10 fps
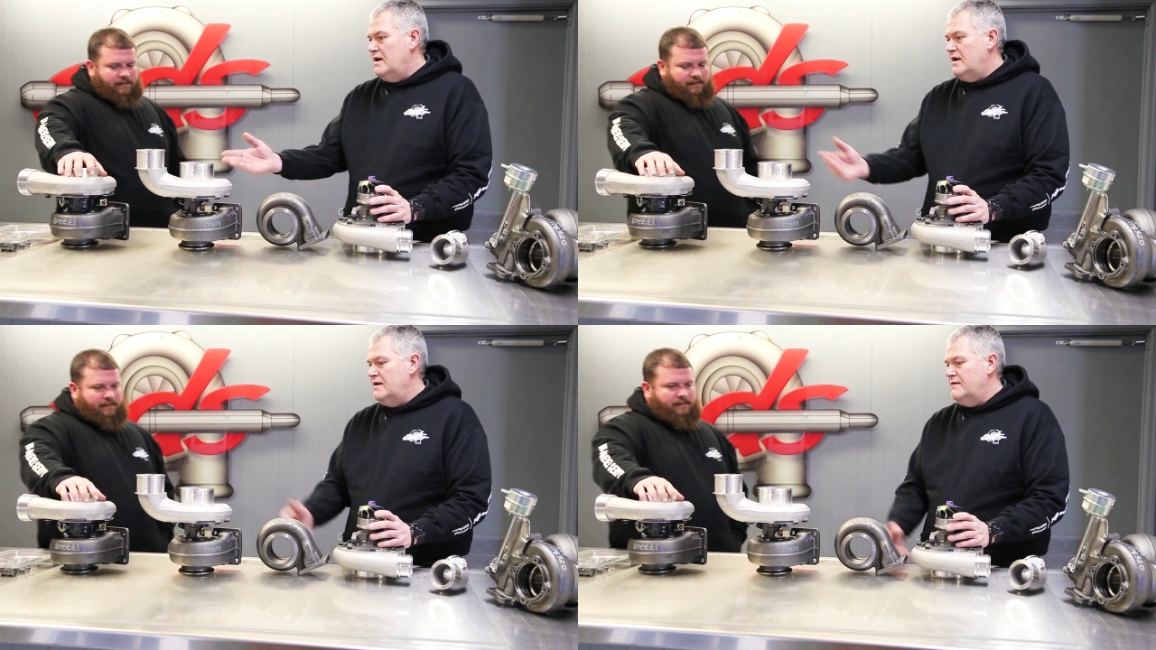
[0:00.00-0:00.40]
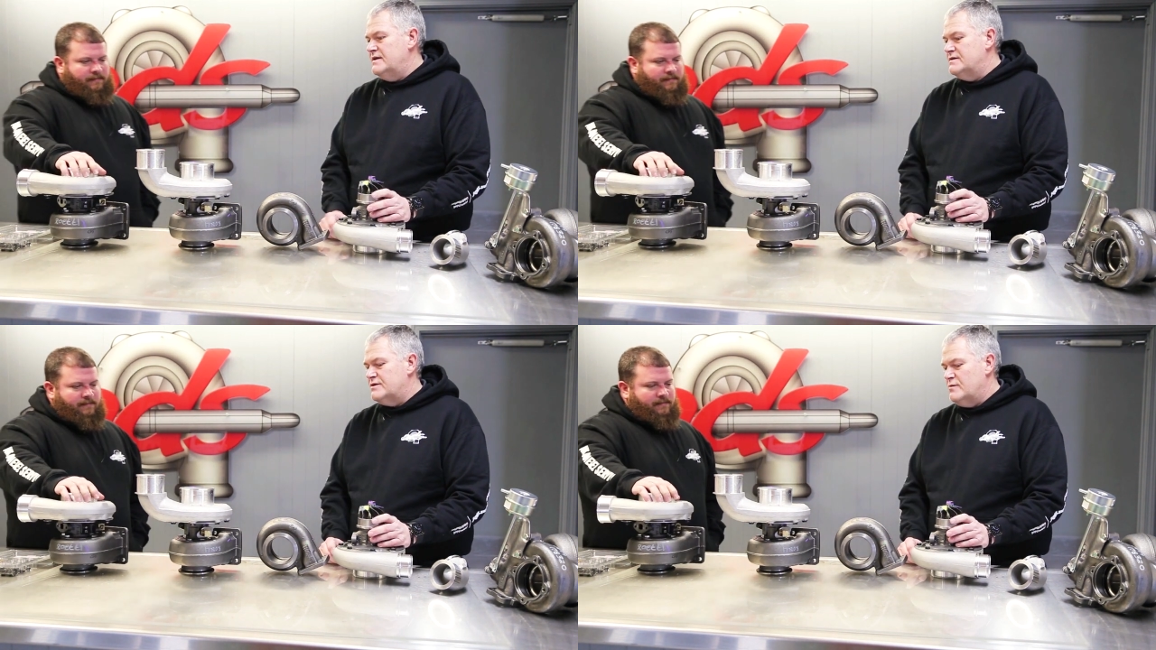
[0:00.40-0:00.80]
Speaker 1: any of
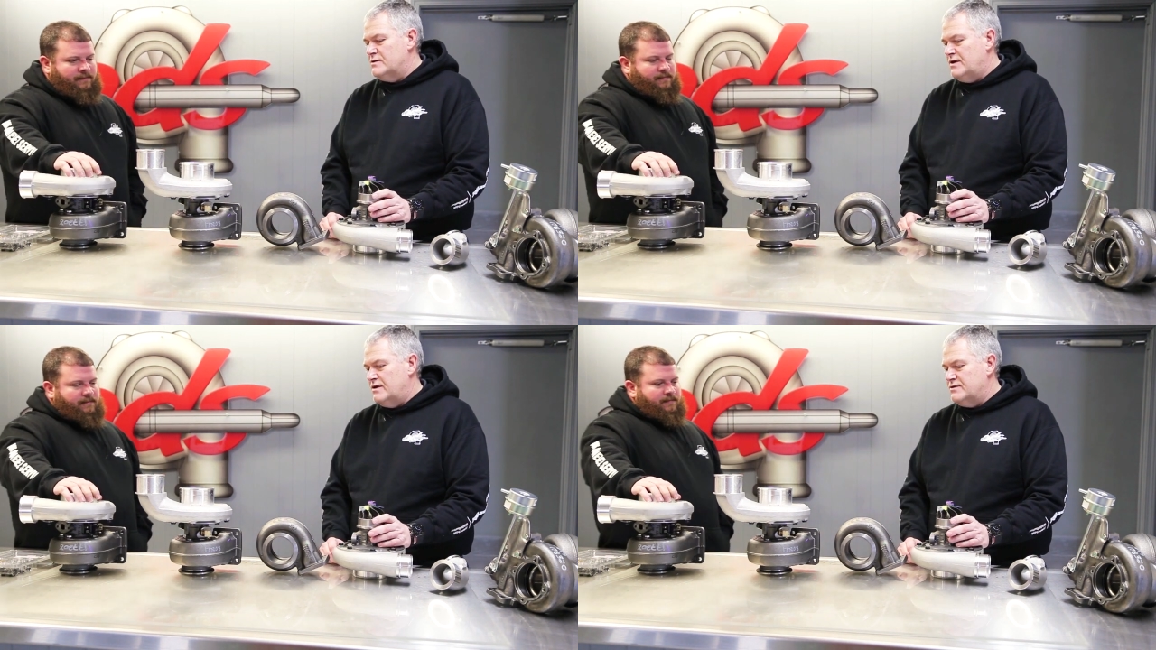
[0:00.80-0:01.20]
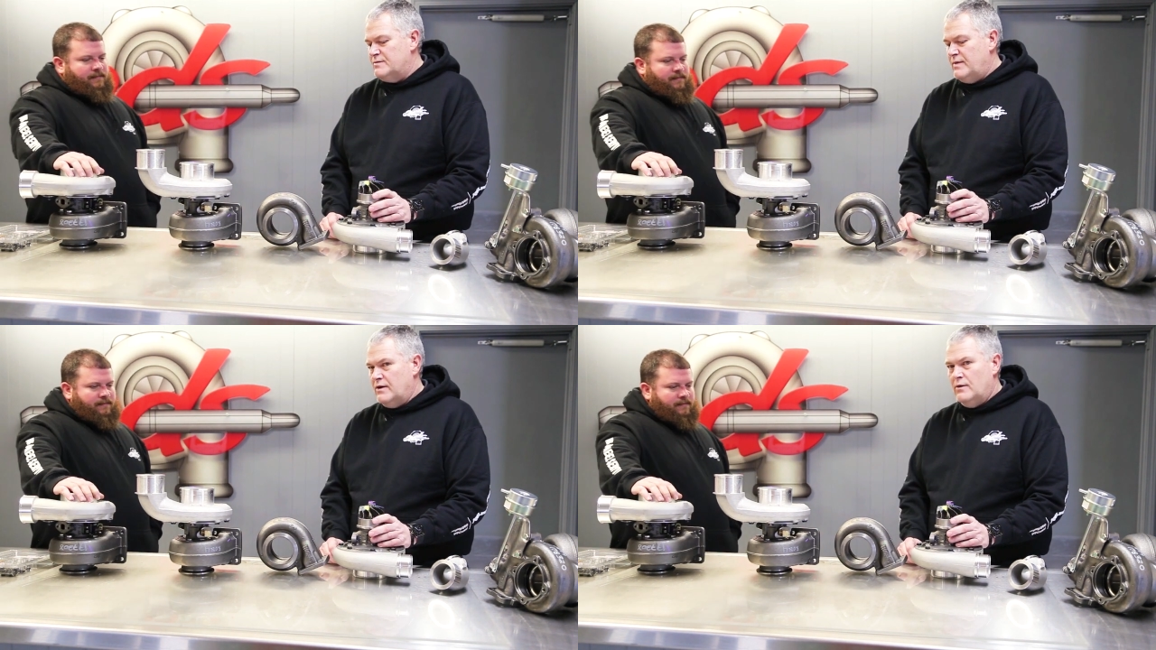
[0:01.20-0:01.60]
these
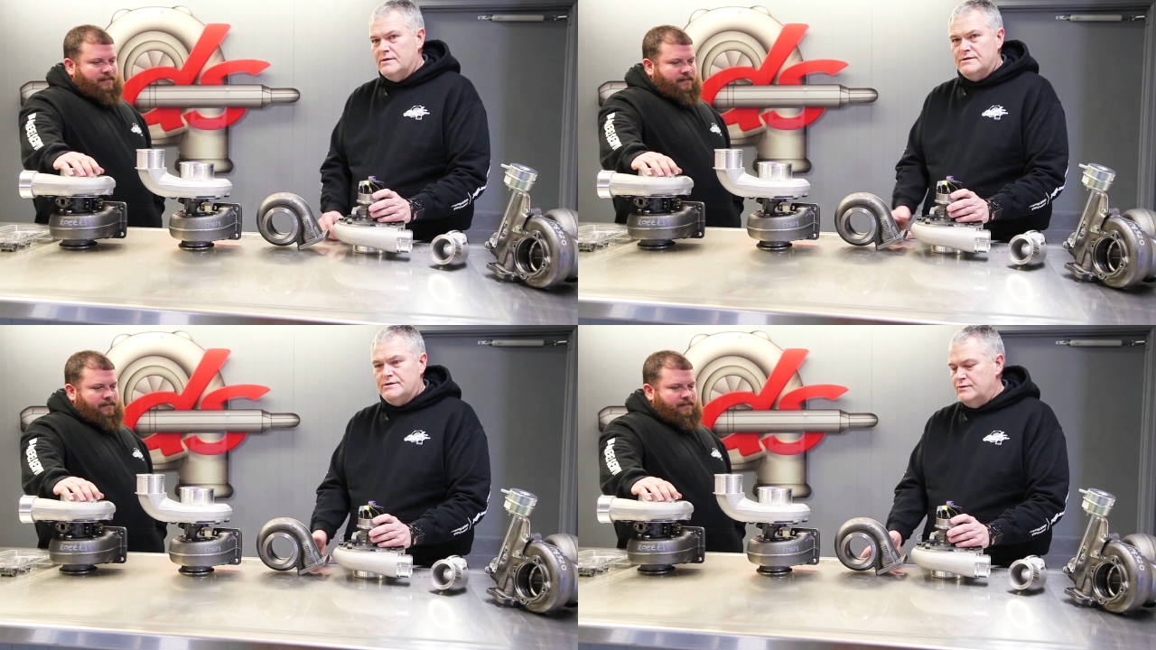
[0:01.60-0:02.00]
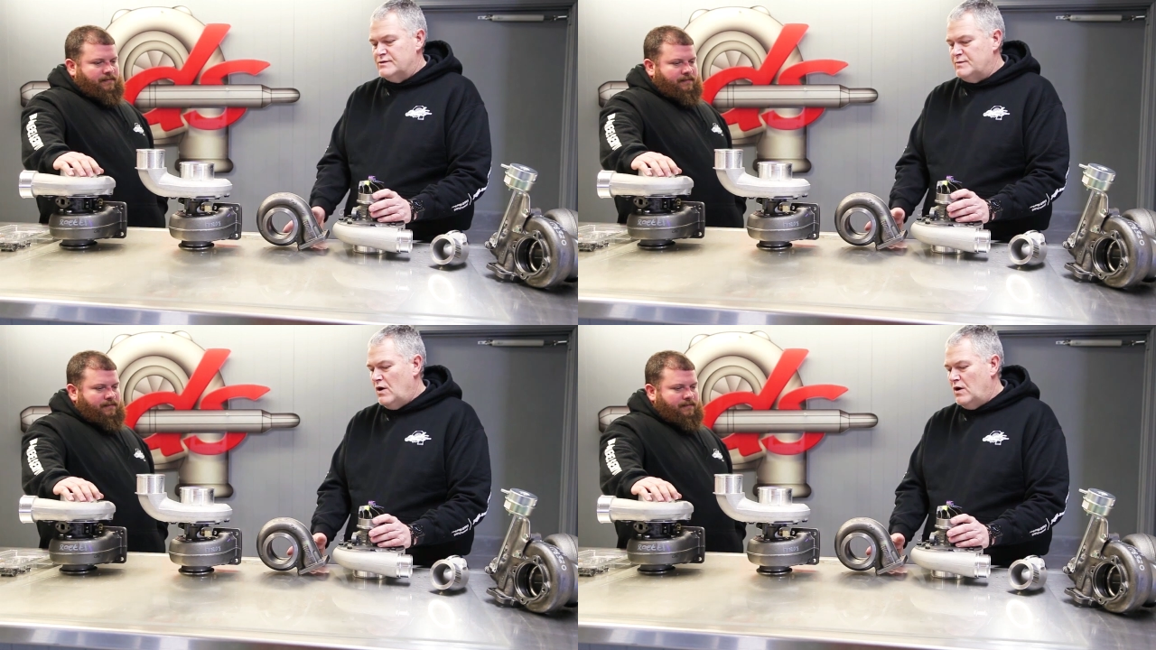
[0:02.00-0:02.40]
turbochargers by going to too
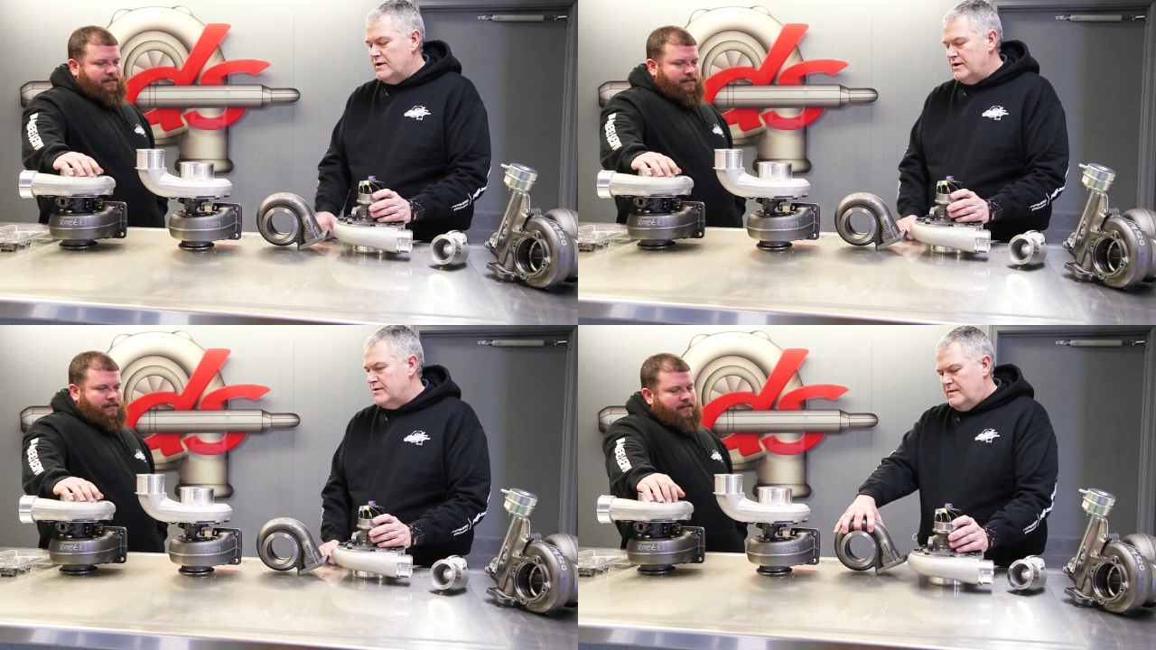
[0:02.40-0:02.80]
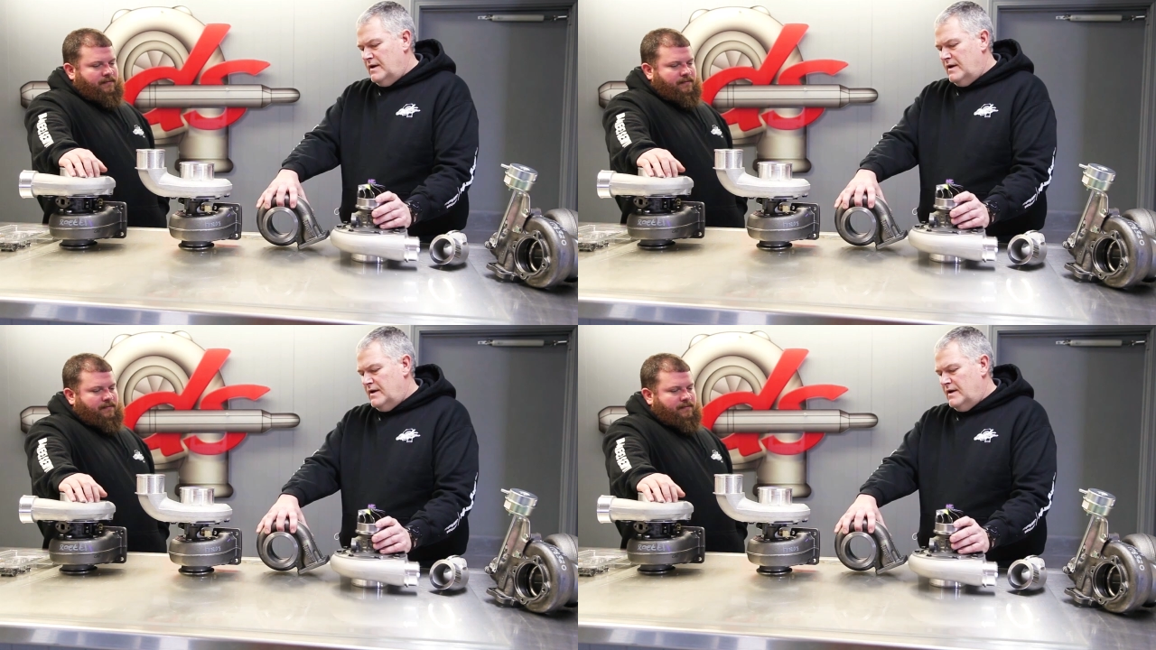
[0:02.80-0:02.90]
small here.